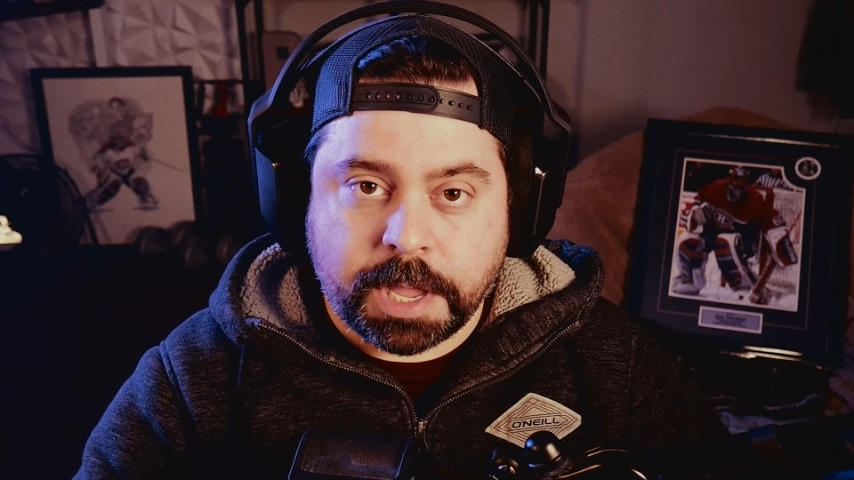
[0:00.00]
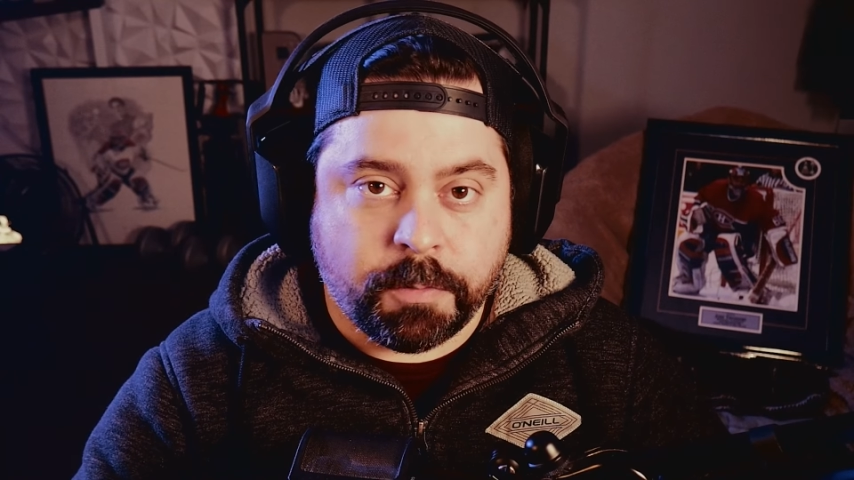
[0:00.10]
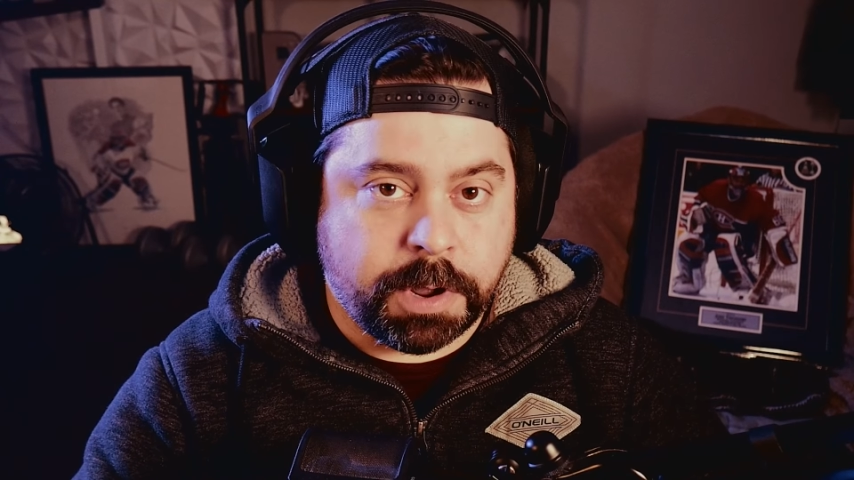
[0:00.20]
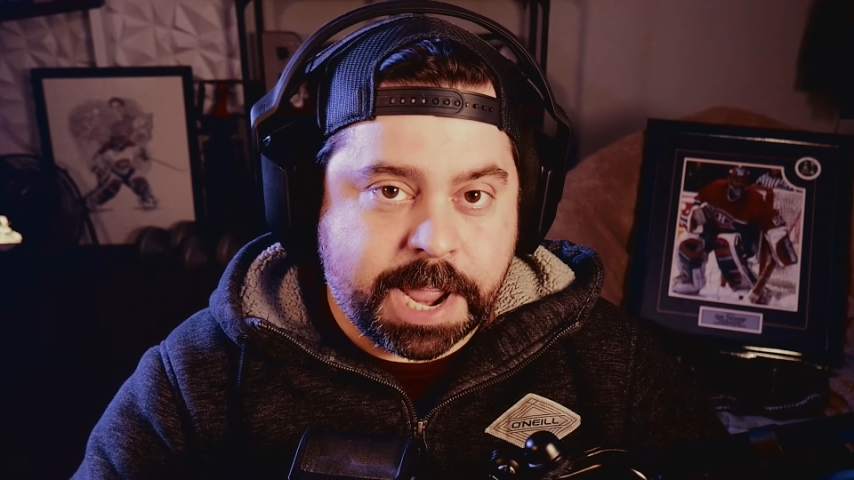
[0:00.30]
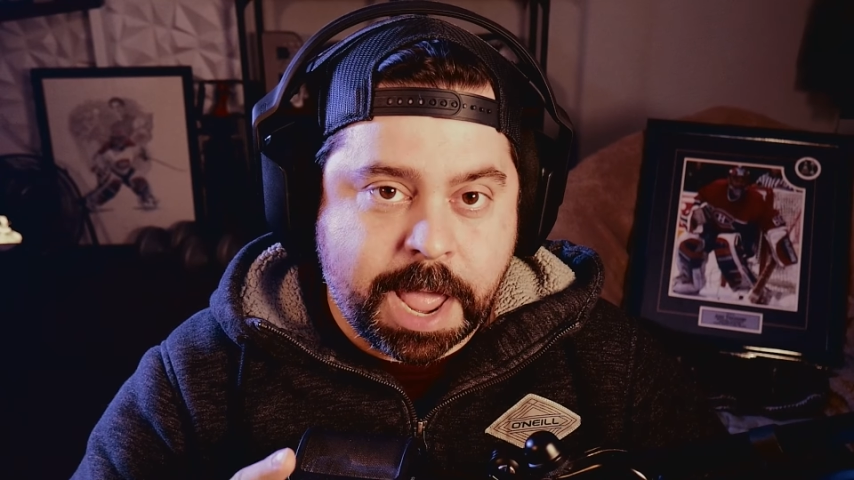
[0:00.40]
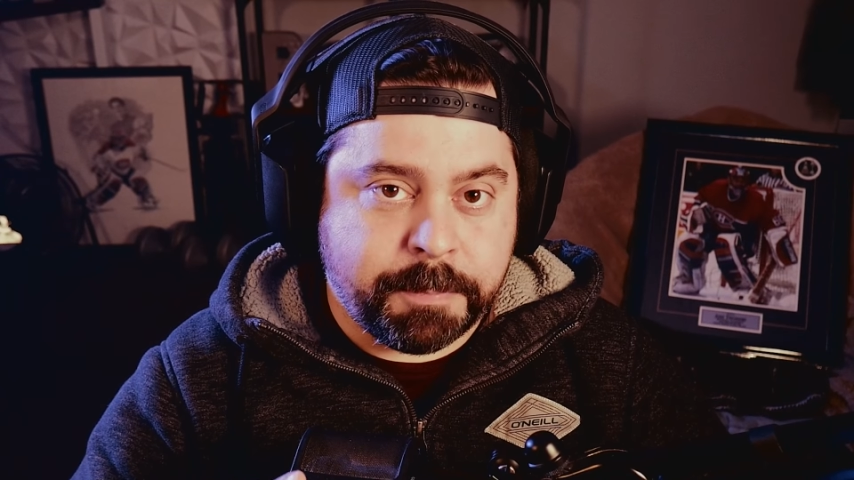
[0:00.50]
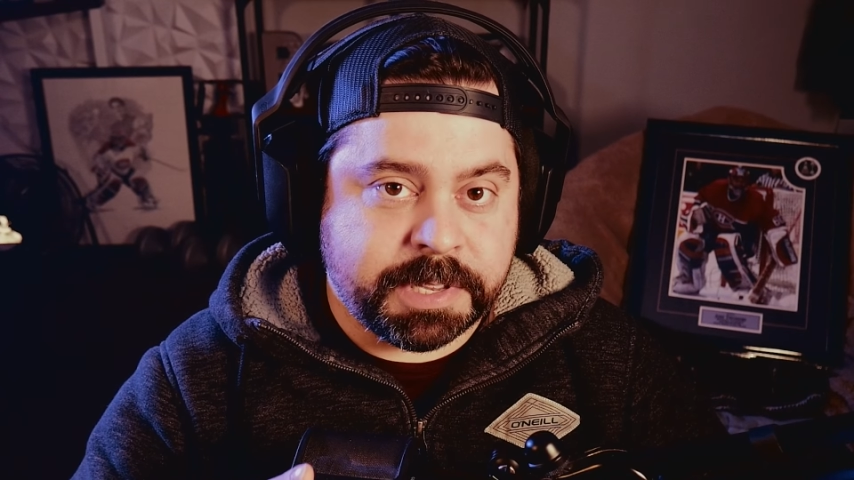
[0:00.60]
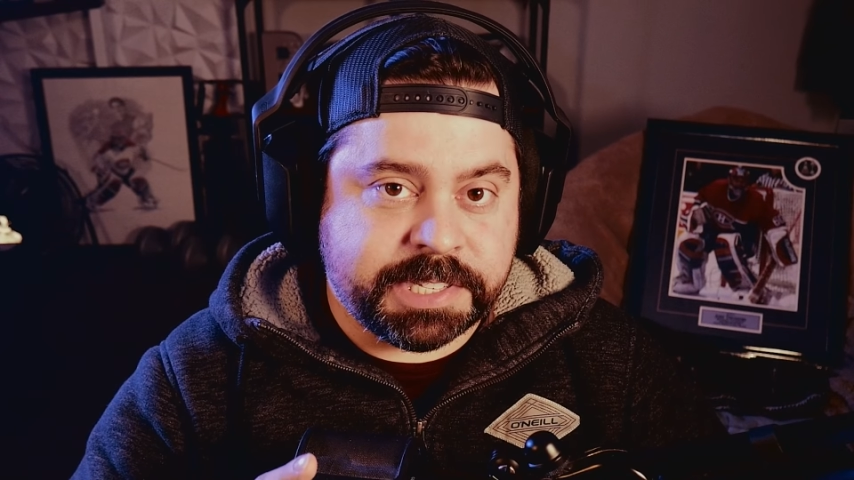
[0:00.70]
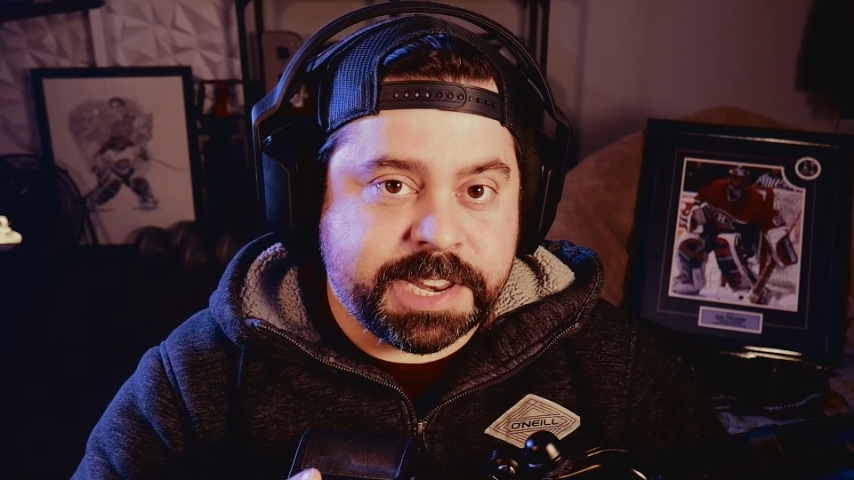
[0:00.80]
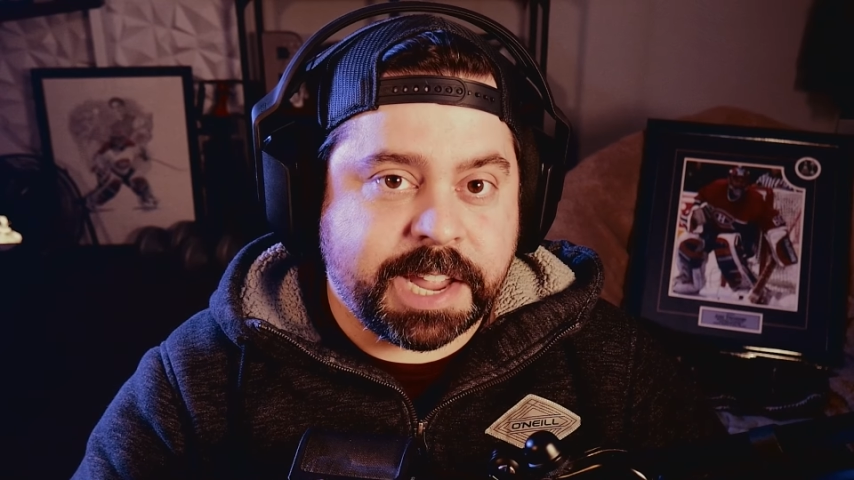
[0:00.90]
And what
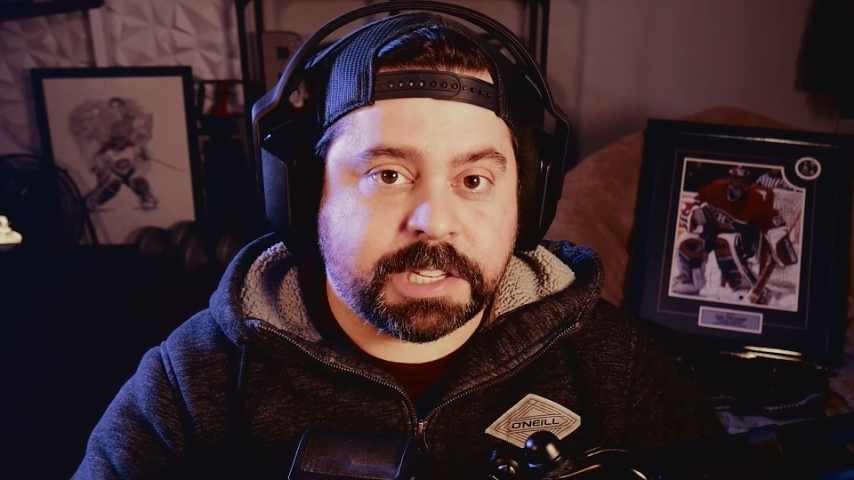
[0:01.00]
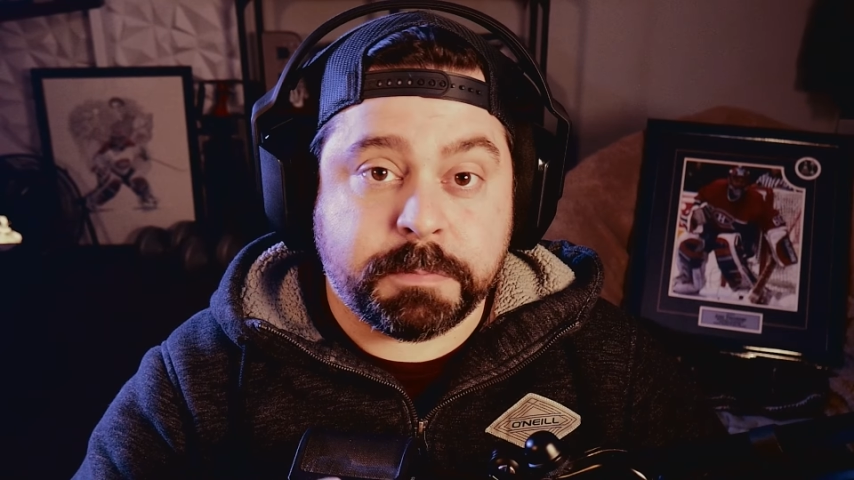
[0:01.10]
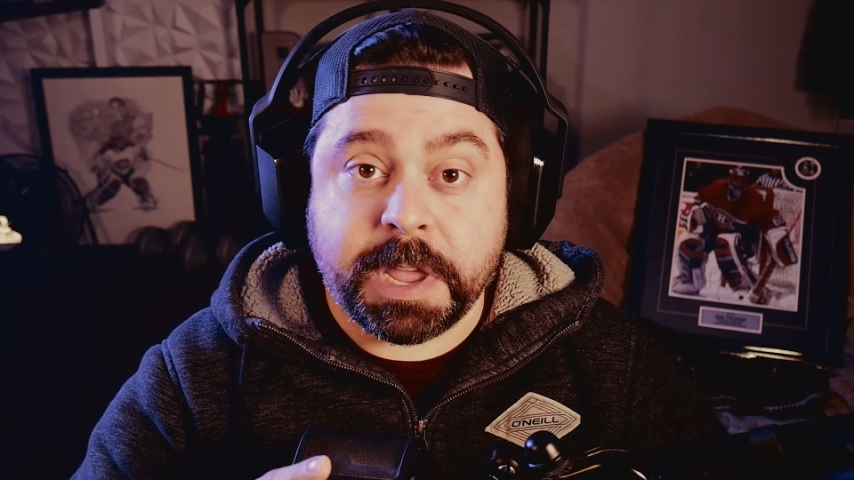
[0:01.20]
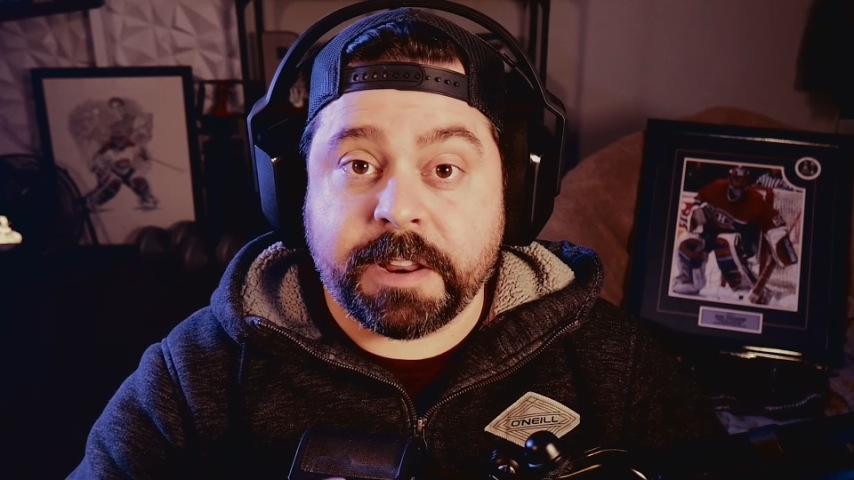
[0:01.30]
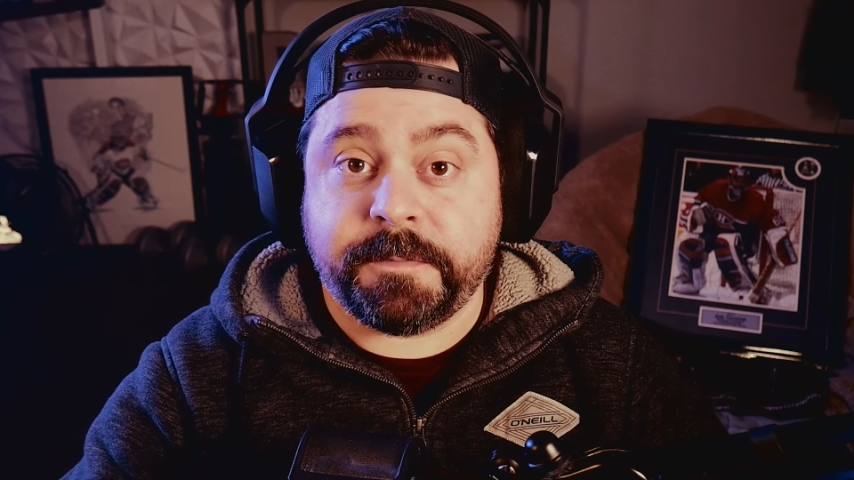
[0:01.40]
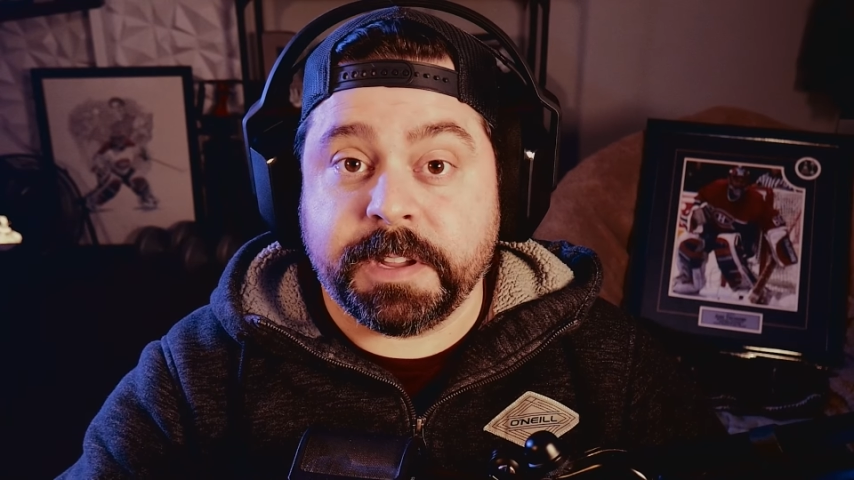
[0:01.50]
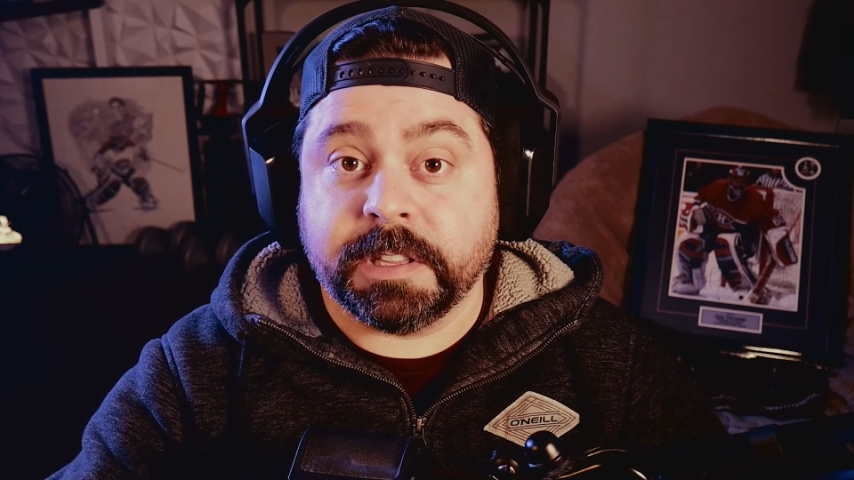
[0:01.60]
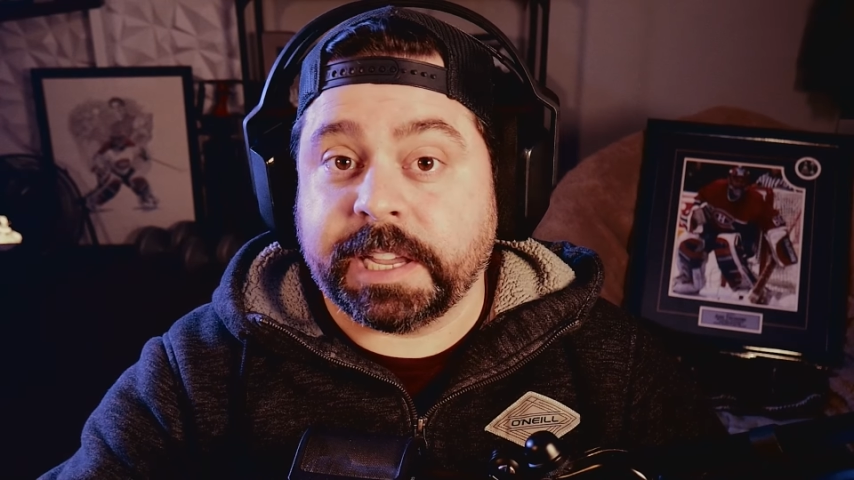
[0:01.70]
happens next made it feel